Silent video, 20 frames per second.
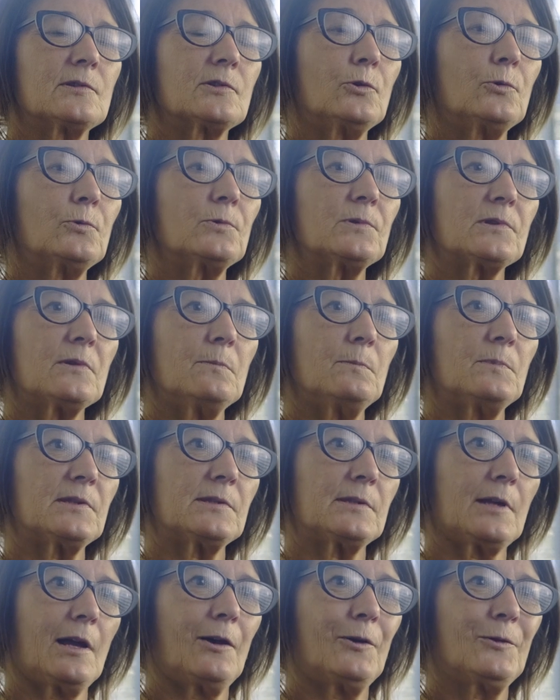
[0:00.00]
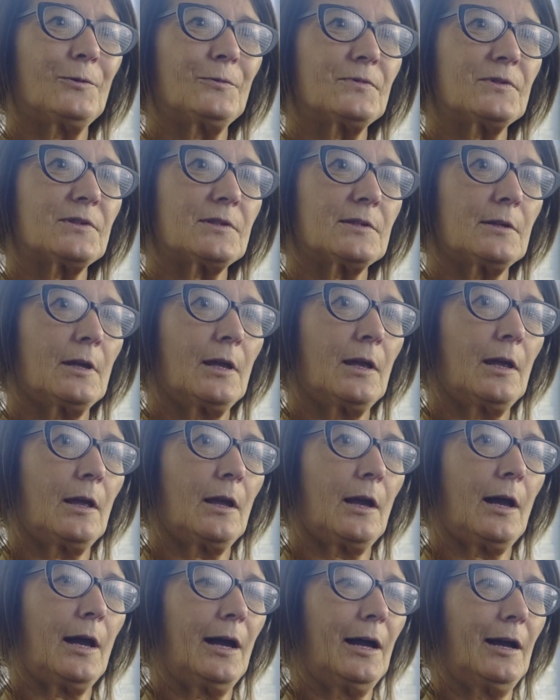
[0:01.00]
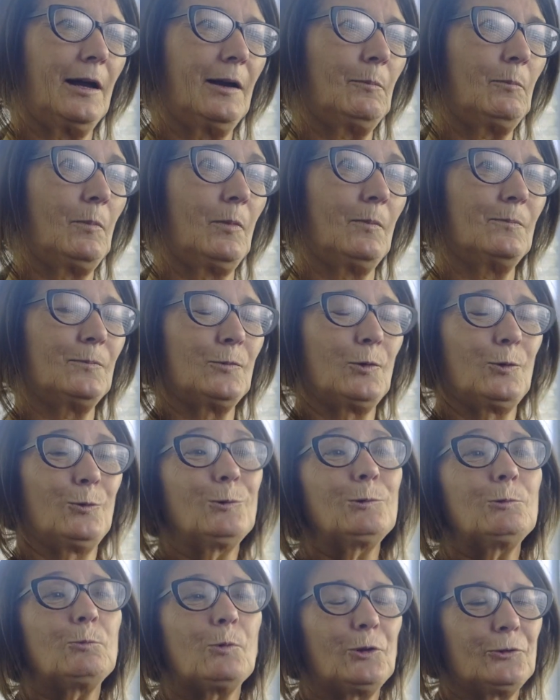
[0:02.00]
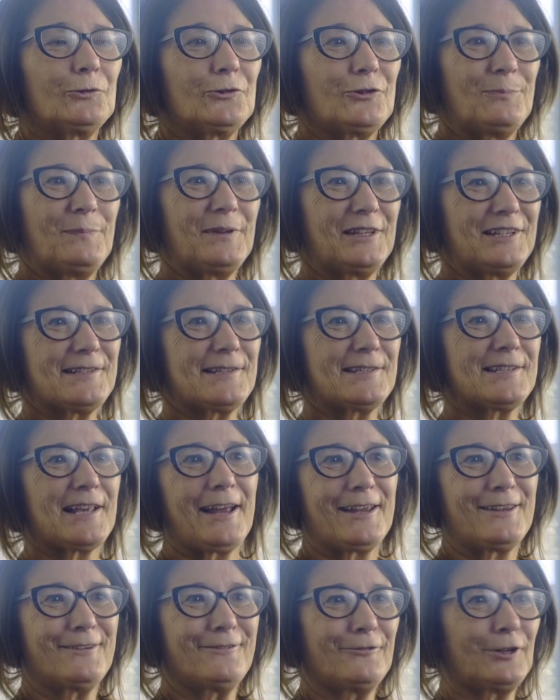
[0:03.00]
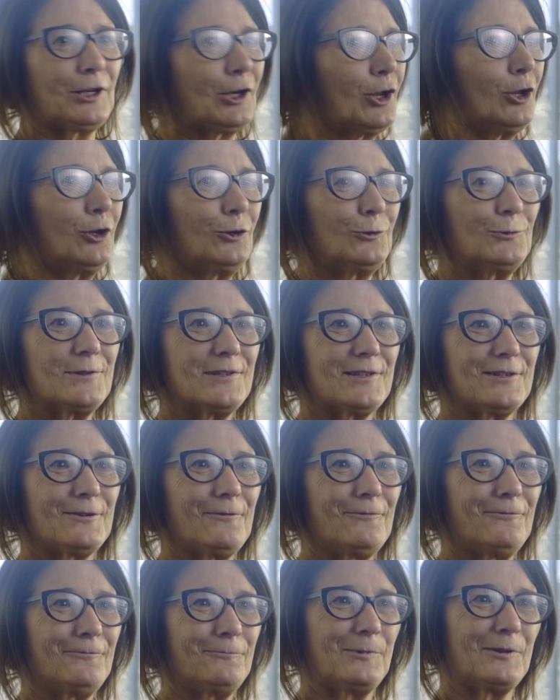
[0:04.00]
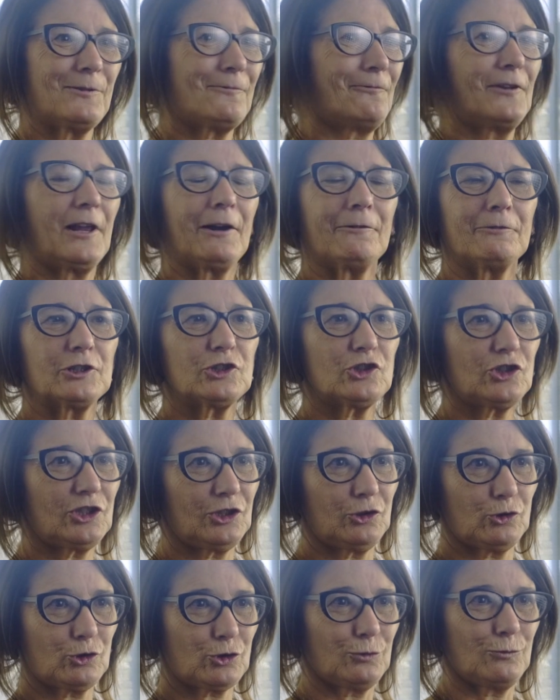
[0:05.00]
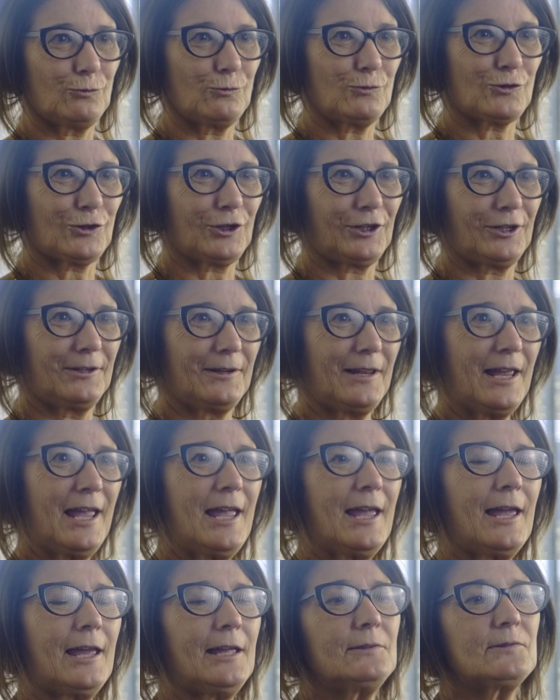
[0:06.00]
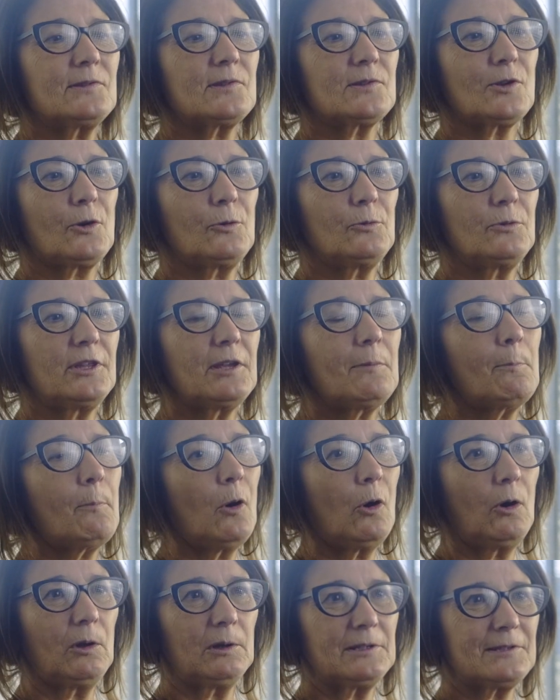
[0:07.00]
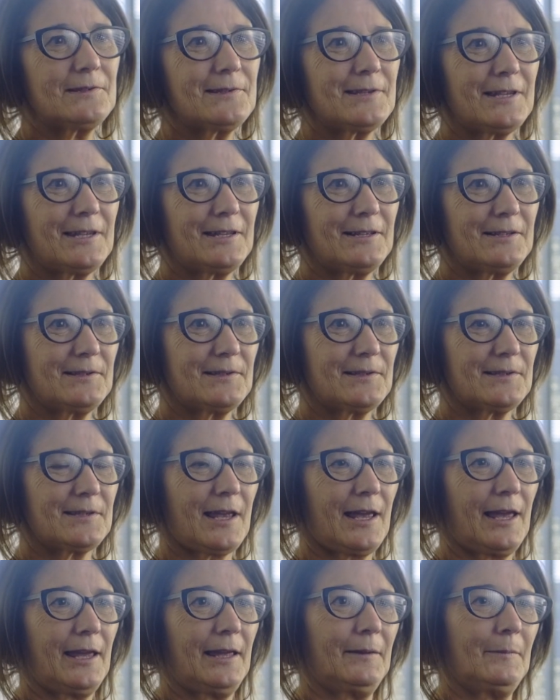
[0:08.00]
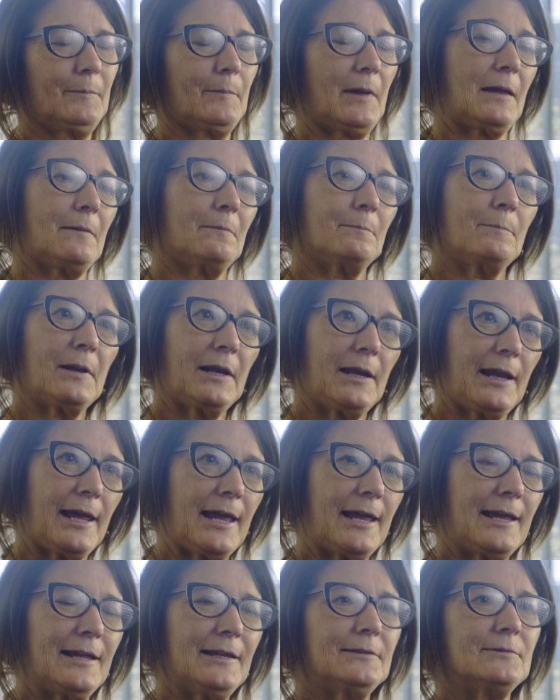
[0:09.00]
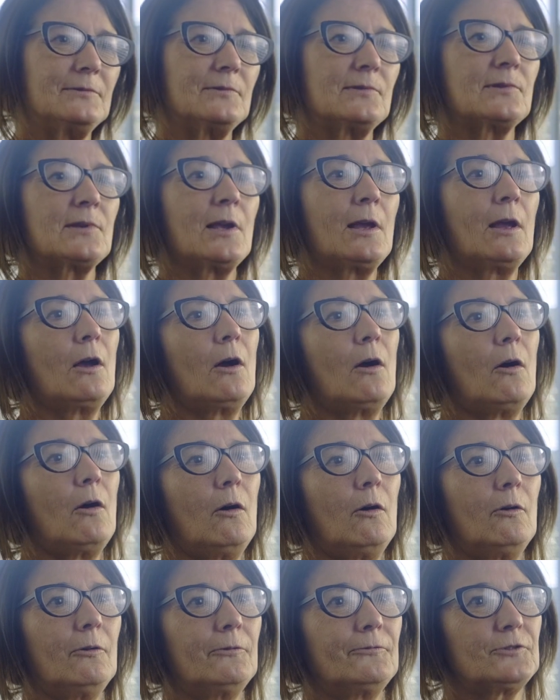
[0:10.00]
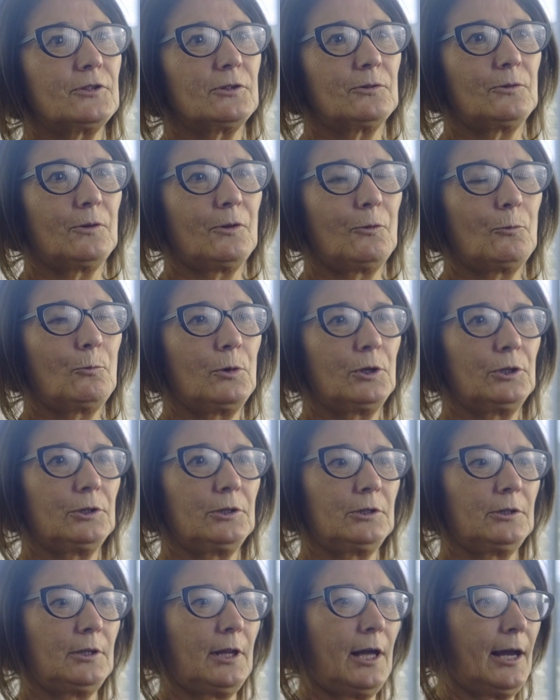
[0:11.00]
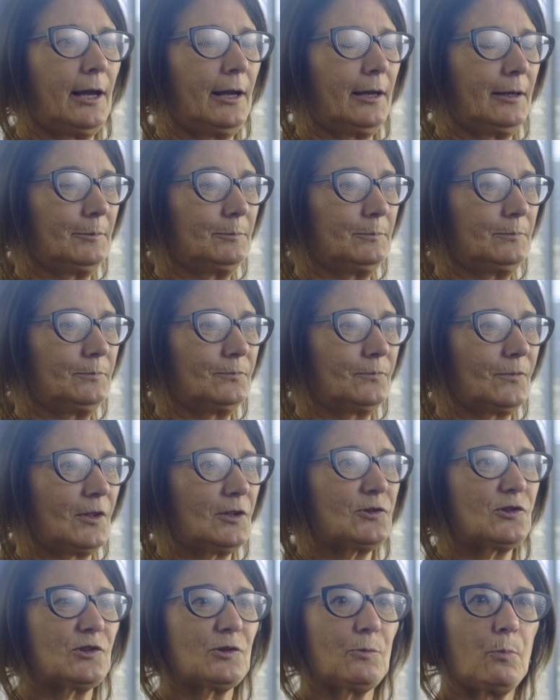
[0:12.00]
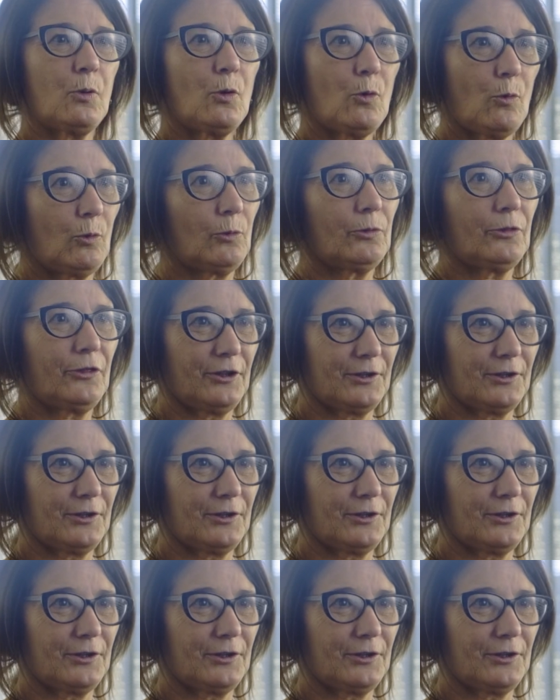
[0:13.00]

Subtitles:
Schools themselves all want to be safe, inclusive, with flourishing children, and so their policies and plans often will support